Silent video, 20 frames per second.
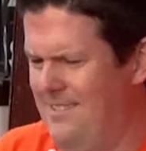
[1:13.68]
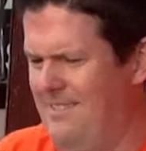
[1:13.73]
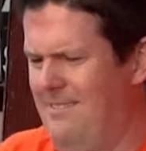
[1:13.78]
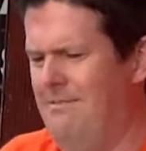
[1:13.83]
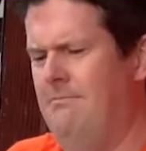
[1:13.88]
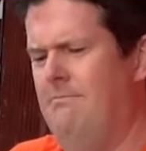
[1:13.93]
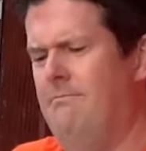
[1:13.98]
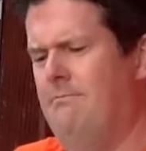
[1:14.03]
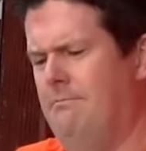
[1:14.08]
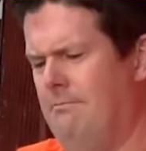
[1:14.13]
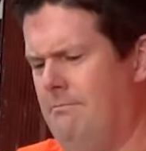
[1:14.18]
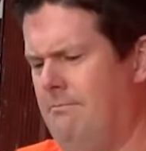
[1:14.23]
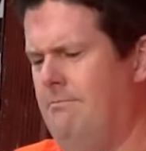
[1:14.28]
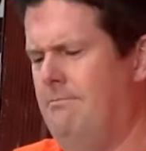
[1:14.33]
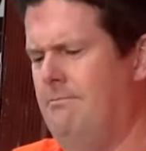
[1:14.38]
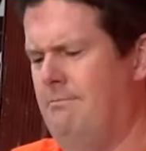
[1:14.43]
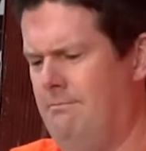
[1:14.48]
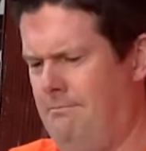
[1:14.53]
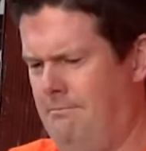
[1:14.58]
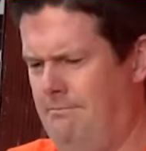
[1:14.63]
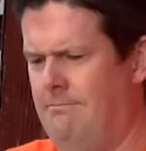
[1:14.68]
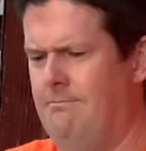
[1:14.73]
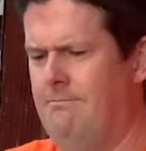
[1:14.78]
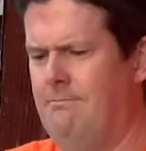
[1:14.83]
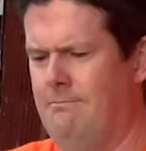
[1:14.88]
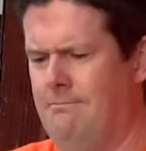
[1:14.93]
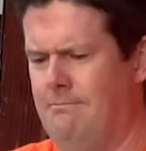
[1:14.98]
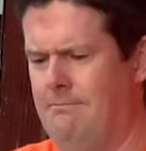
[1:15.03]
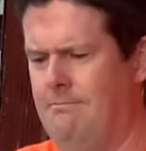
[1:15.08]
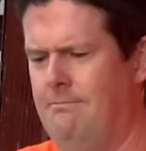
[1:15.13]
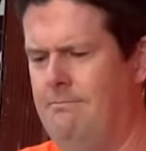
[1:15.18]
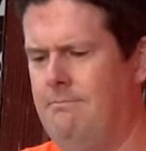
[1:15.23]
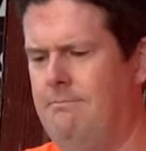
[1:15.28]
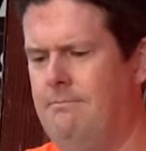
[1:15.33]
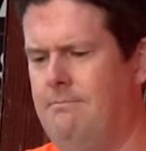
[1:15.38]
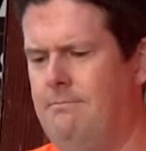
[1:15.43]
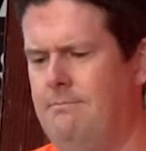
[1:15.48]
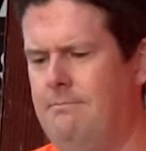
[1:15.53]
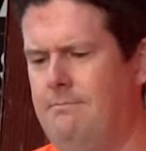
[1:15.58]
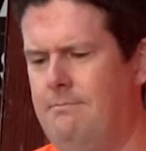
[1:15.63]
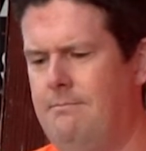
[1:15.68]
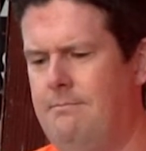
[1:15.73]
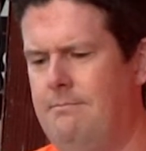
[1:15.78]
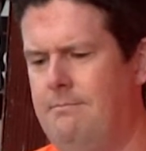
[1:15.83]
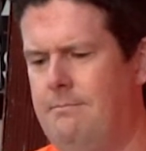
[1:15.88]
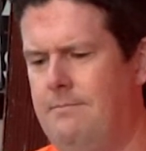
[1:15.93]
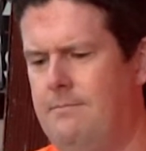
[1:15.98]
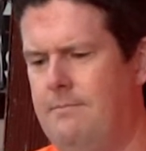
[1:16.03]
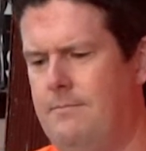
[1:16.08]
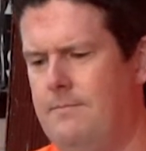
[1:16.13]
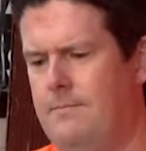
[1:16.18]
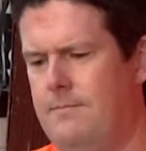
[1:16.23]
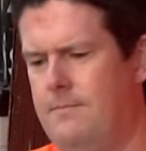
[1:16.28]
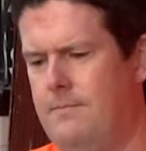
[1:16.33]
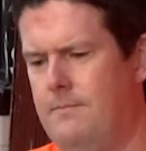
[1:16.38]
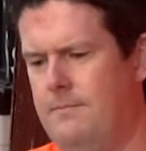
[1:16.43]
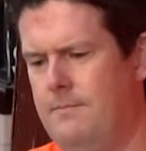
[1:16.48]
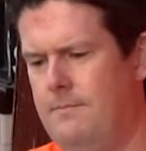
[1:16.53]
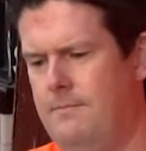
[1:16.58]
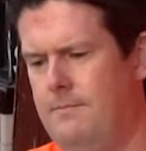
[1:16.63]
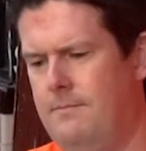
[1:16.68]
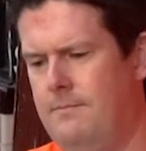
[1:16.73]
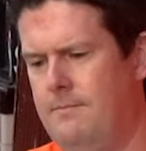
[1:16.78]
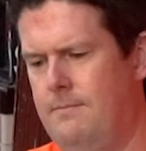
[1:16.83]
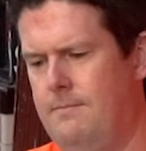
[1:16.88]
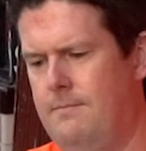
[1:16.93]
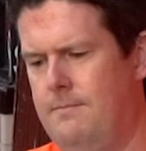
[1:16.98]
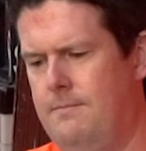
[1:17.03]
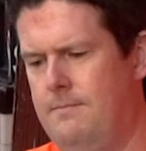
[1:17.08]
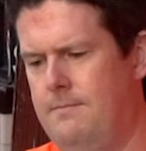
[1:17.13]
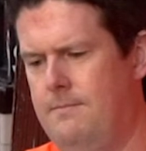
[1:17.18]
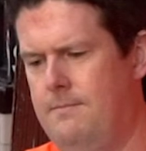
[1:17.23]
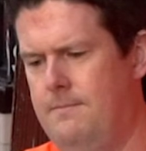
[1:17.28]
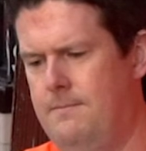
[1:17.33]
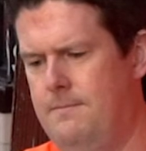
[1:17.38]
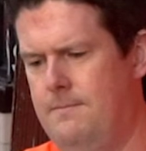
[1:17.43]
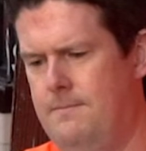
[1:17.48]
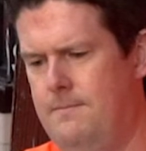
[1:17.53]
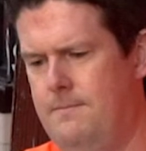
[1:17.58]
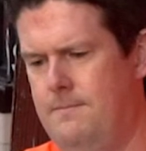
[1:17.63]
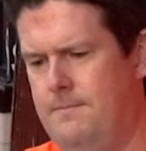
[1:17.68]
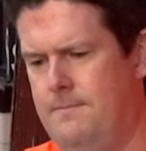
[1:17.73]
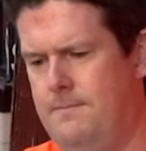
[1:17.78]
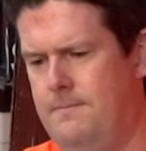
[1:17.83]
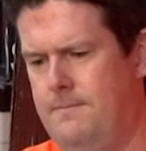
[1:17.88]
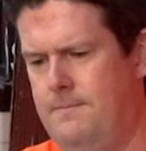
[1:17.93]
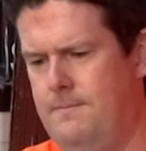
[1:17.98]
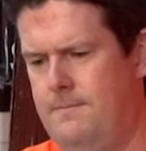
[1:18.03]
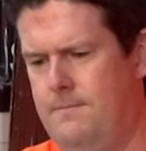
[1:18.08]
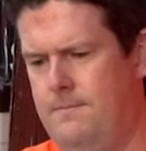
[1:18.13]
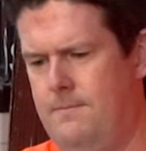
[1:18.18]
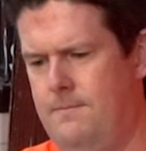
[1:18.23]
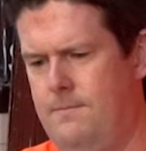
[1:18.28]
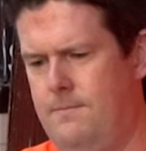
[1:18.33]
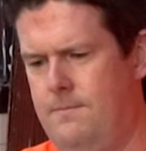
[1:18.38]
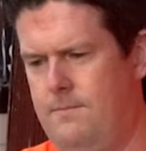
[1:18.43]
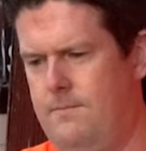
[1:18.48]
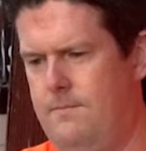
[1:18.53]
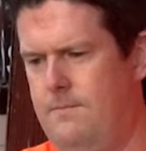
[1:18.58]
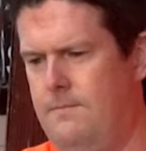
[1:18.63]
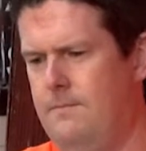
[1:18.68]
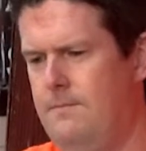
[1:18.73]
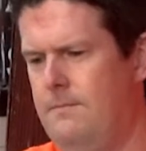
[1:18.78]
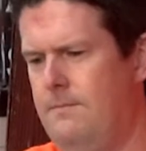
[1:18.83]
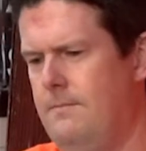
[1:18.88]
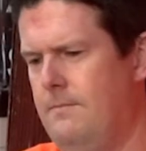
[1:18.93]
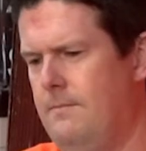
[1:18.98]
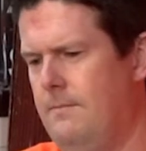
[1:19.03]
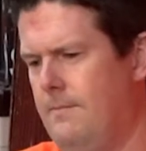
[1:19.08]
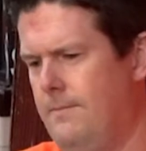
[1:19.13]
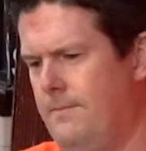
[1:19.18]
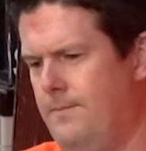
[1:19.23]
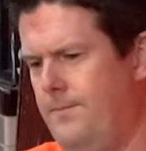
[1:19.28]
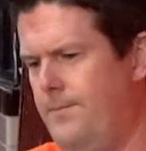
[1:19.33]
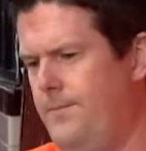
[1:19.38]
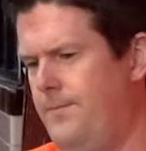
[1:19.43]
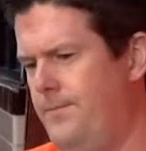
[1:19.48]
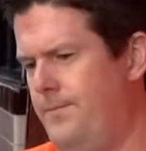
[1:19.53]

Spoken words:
No words are spoken by the person on screen.